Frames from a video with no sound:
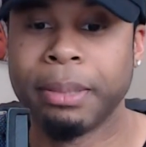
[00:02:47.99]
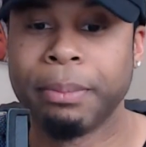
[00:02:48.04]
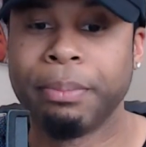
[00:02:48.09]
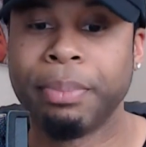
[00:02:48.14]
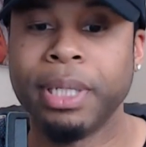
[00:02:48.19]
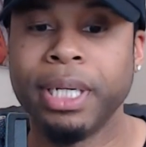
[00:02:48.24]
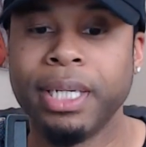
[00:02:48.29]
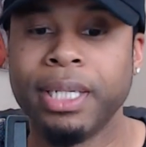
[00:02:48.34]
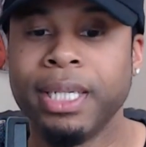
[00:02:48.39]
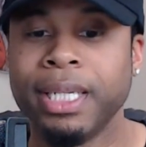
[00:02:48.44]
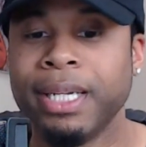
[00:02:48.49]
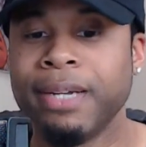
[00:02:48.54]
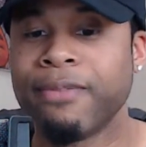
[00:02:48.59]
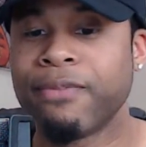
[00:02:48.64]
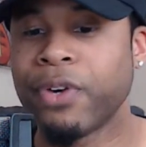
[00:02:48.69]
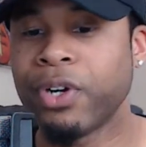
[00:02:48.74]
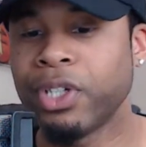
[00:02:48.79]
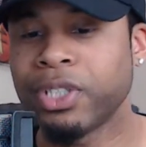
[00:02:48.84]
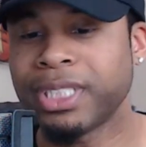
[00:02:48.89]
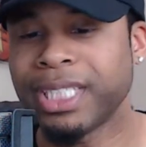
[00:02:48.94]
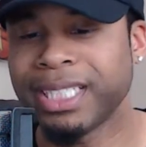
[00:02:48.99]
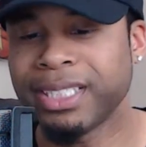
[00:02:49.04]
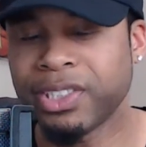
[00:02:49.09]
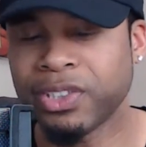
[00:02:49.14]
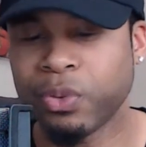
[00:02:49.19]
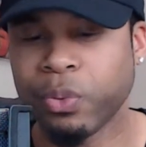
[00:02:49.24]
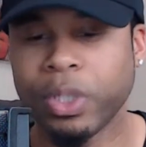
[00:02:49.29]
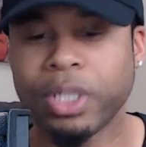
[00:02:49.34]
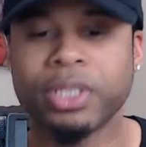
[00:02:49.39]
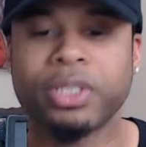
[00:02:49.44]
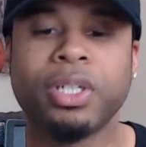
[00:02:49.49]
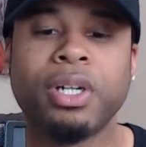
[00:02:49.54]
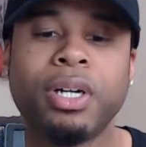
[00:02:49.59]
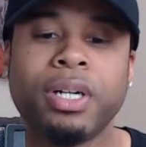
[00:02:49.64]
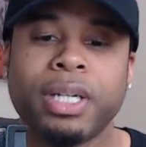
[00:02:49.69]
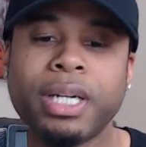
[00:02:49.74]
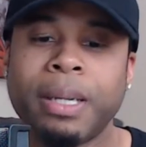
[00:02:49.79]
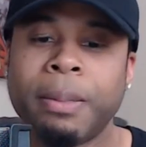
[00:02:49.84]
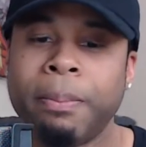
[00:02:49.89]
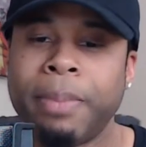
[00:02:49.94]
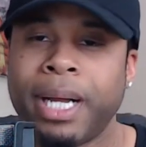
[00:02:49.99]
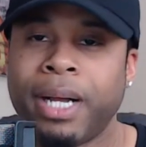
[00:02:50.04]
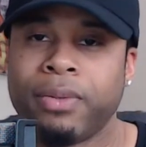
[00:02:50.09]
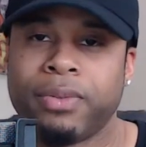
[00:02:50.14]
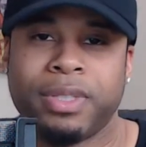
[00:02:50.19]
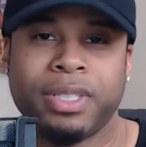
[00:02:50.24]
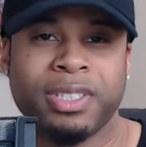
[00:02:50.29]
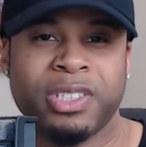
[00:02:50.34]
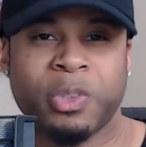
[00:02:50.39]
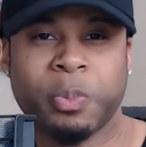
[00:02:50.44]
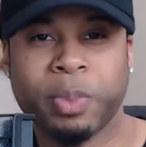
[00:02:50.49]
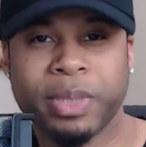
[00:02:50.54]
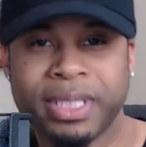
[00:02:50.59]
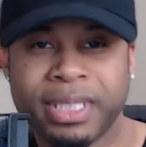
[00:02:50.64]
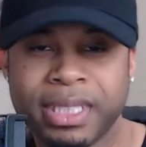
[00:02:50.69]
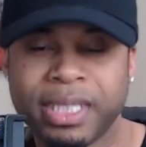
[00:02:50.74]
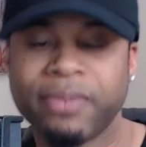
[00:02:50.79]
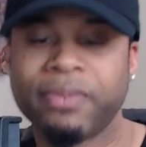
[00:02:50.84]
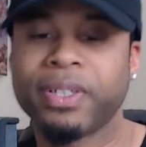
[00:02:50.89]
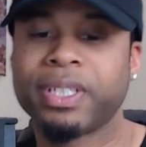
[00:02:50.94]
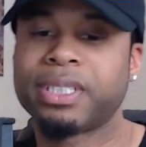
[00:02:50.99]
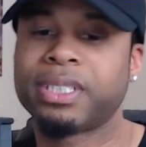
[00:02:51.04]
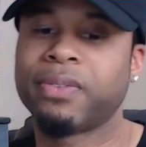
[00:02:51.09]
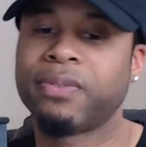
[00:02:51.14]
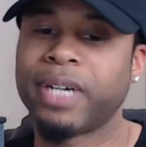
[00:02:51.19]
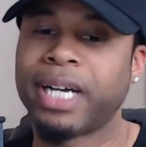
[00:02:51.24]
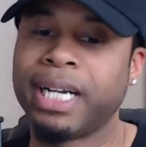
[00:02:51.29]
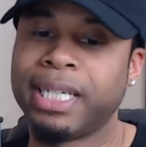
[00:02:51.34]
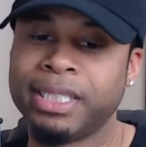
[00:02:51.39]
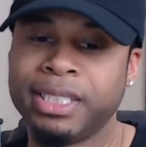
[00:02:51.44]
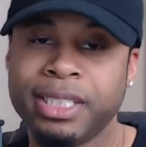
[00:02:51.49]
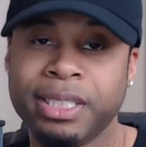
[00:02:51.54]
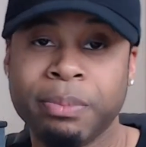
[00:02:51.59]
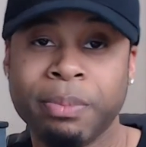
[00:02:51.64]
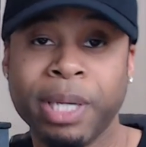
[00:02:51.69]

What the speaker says: But first, I just want to talk about the specifics of IG.